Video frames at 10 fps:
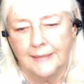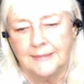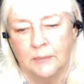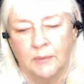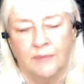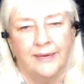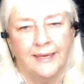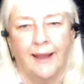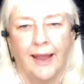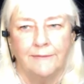some of it
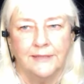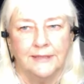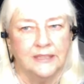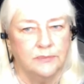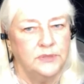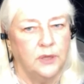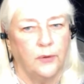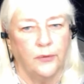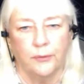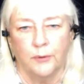you have to
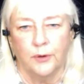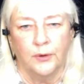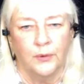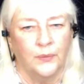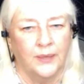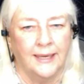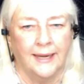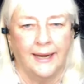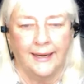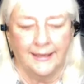tiptoe through
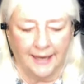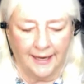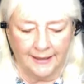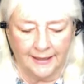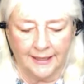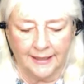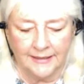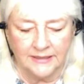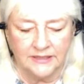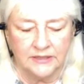and get
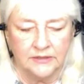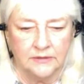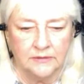into,